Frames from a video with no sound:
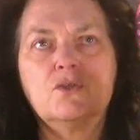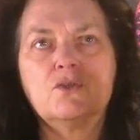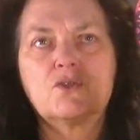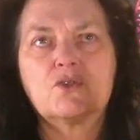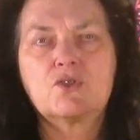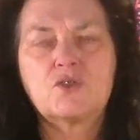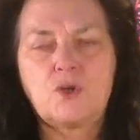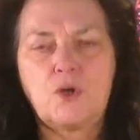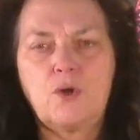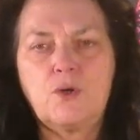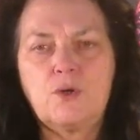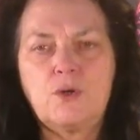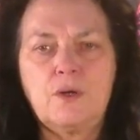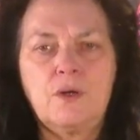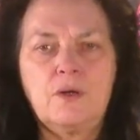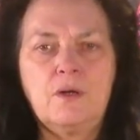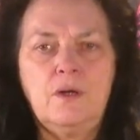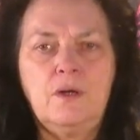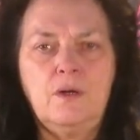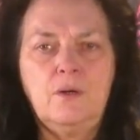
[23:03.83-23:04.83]

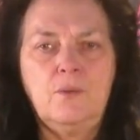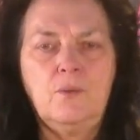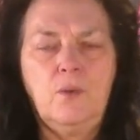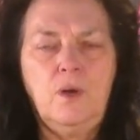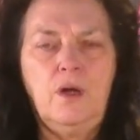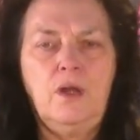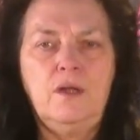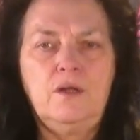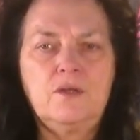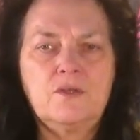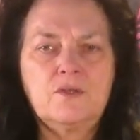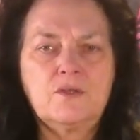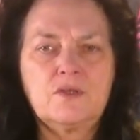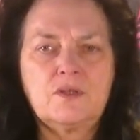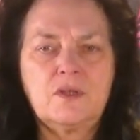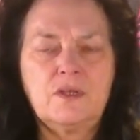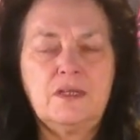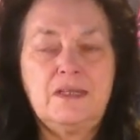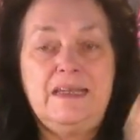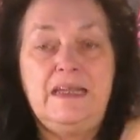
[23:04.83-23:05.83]
Certain
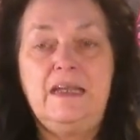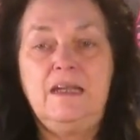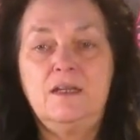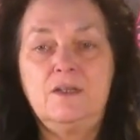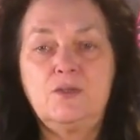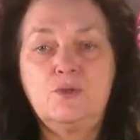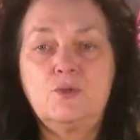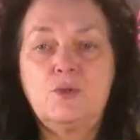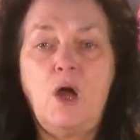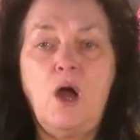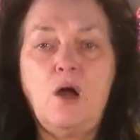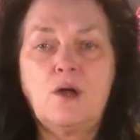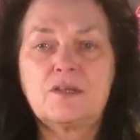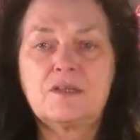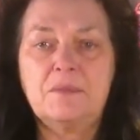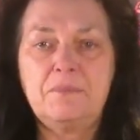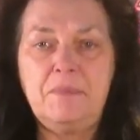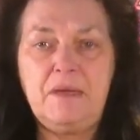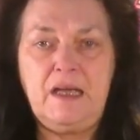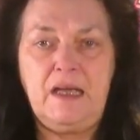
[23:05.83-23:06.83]
ones needed to talk
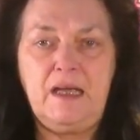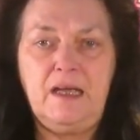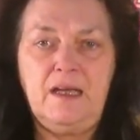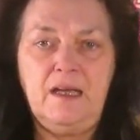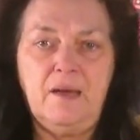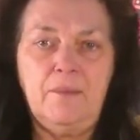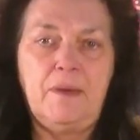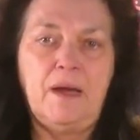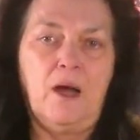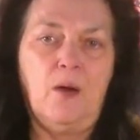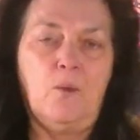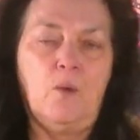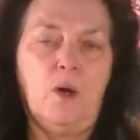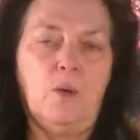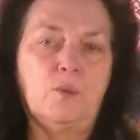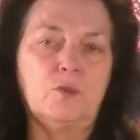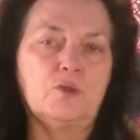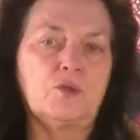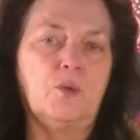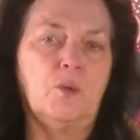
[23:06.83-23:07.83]
to me about
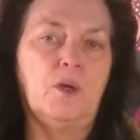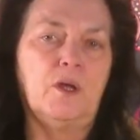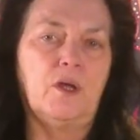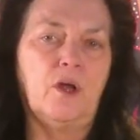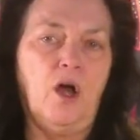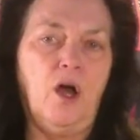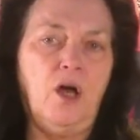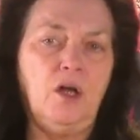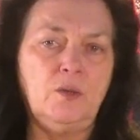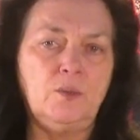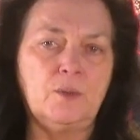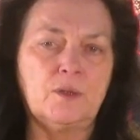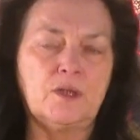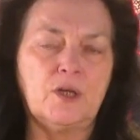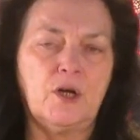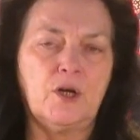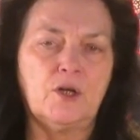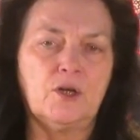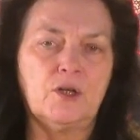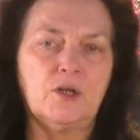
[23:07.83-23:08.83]
what was going on with
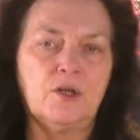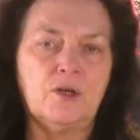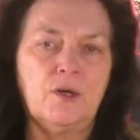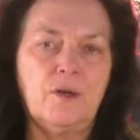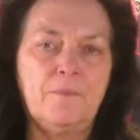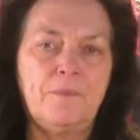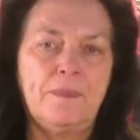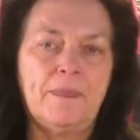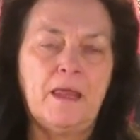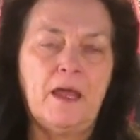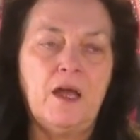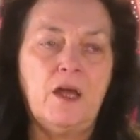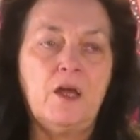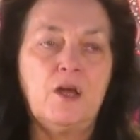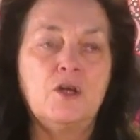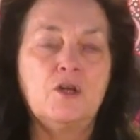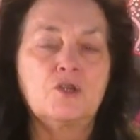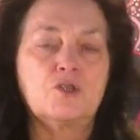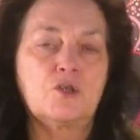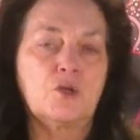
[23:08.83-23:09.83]
her,
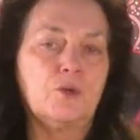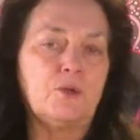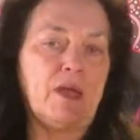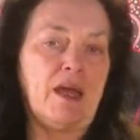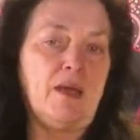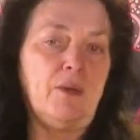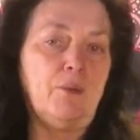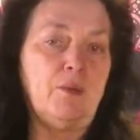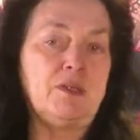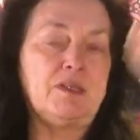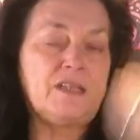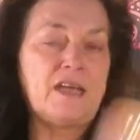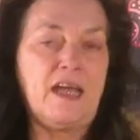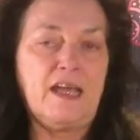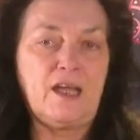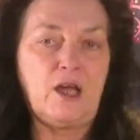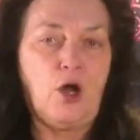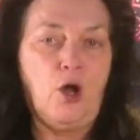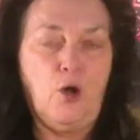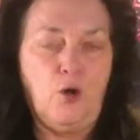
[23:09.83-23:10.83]
so they would
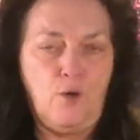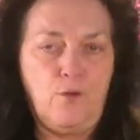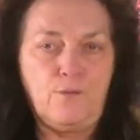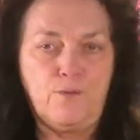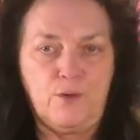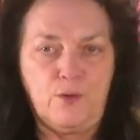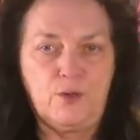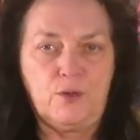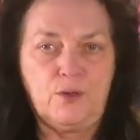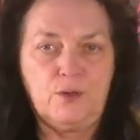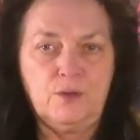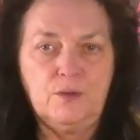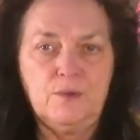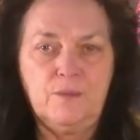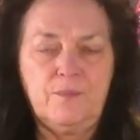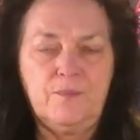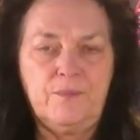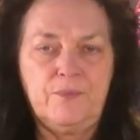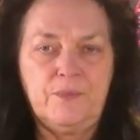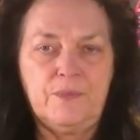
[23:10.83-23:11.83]
take over
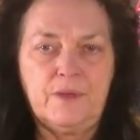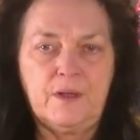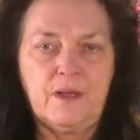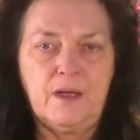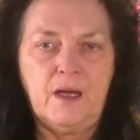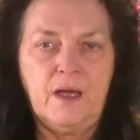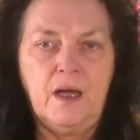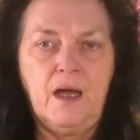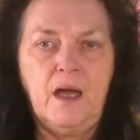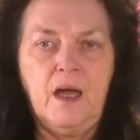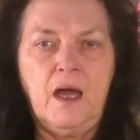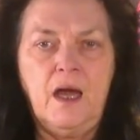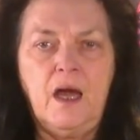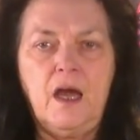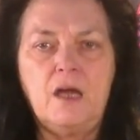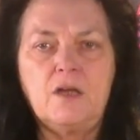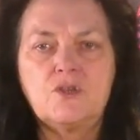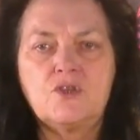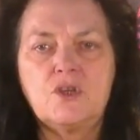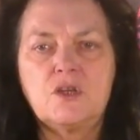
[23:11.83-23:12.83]

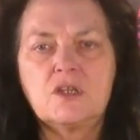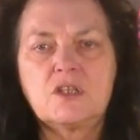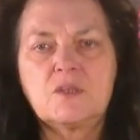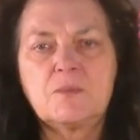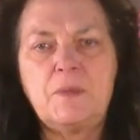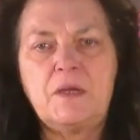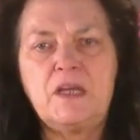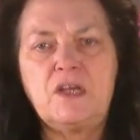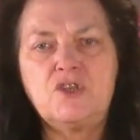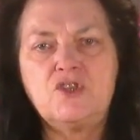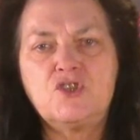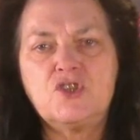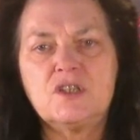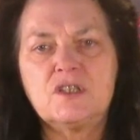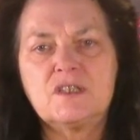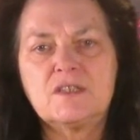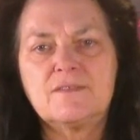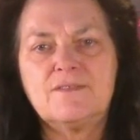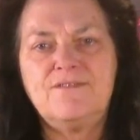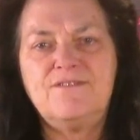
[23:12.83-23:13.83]
and she could speak
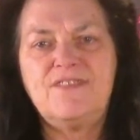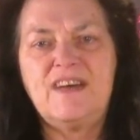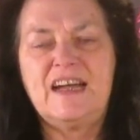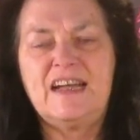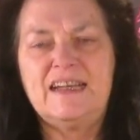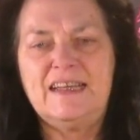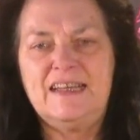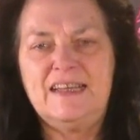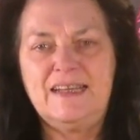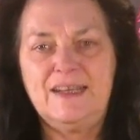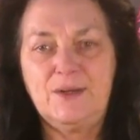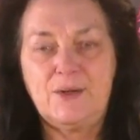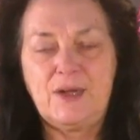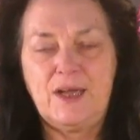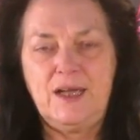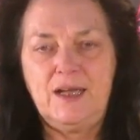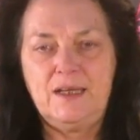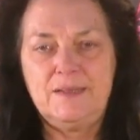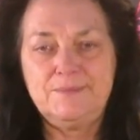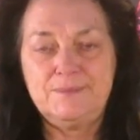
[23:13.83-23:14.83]
just fine,
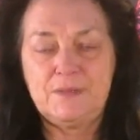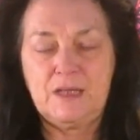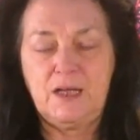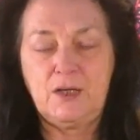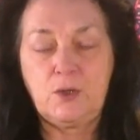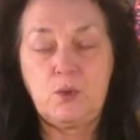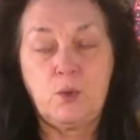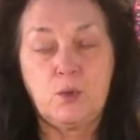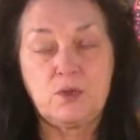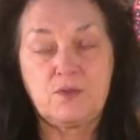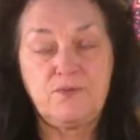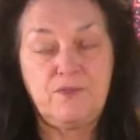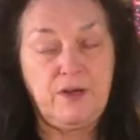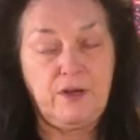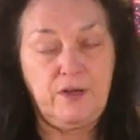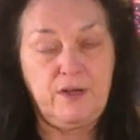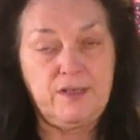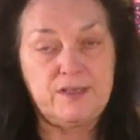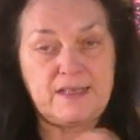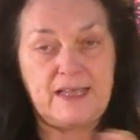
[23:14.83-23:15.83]
okay? And of course,
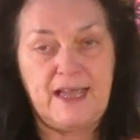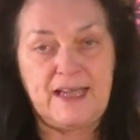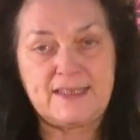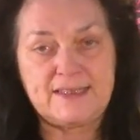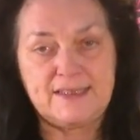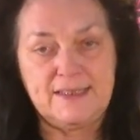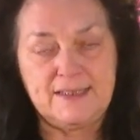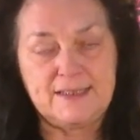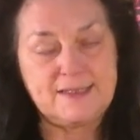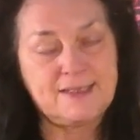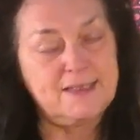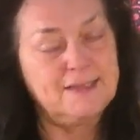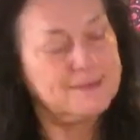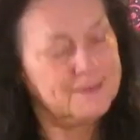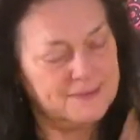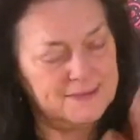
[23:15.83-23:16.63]
various accents.